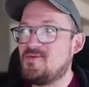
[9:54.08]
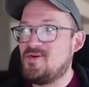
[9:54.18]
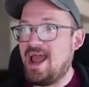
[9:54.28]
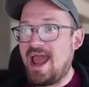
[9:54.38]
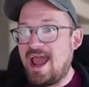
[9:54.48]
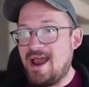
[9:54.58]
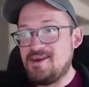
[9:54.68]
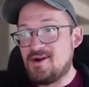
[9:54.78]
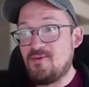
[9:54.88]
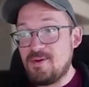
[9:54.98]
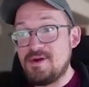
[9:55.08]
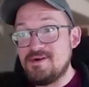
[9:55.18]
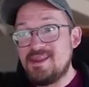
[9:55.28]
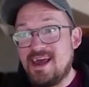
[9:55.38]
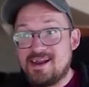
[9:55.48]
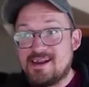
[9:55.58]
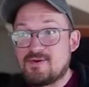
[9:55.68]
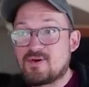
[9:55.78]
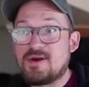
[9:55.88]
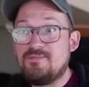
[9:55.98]
uh, you know, we build that
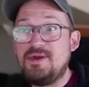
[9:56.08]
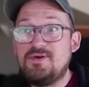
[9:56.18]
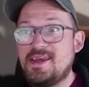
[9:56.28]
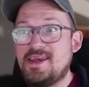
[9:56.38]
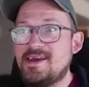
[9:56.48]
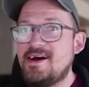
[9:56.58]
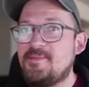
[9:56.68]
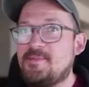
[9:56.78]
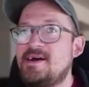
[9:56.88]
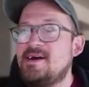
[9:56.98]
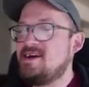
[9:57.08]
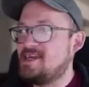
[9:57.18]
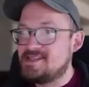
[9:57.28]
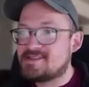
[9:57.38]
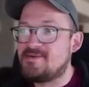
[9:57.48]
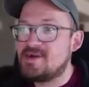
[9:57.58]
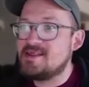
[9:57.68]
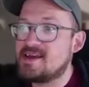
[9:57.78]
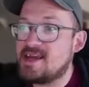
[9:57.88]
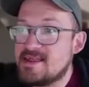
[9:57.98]
community up and then something
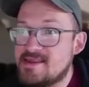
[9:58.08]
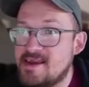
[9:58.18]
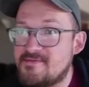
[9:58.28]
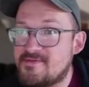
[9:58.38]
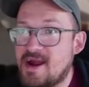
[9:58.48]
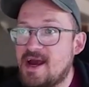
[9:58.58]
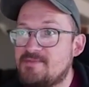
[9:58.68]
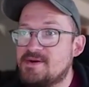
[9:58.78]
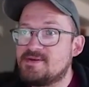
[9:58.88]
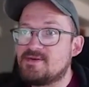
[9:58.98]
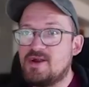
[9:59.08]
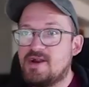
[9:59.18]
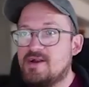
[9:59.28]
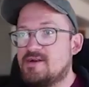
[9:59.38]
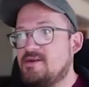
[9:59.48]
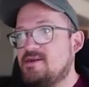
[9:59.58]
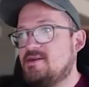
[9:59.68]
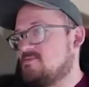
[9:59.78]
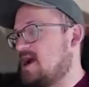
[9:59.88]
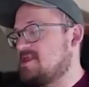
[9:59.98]
like ETH Denver happens where, you
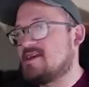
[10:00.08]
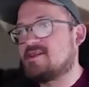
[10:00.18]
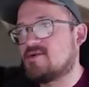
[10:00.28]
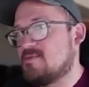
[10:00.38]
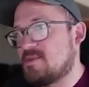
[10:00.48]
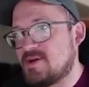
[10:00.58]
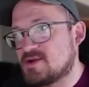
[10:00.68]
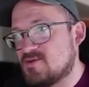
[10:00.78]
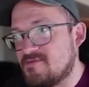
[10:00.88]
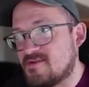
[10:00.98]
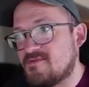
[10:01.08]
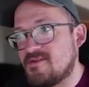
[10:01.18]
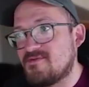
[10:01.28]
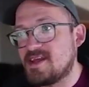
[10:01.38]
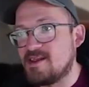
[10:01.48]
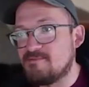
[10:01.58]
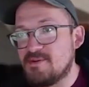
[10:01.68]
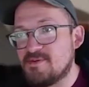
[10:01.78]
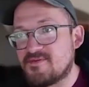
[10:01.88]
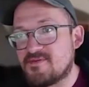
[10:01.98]
know, I think there were maybe 12 or 15
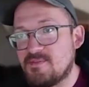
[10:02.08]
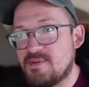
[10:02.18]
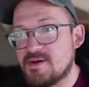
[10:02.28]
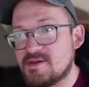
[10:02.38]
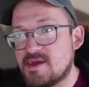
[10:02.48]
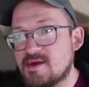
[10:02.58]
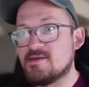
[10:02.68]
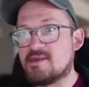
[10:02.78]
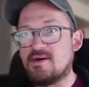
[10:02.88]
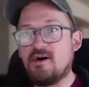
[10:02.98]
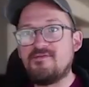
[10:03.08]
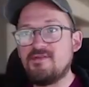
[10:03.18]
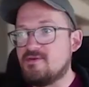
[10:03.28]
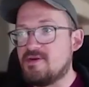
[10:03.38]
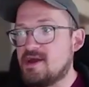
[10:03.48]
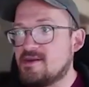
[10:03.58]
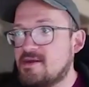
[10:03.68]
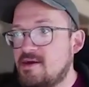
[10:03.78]
people from the BuidlGuidl that all flew in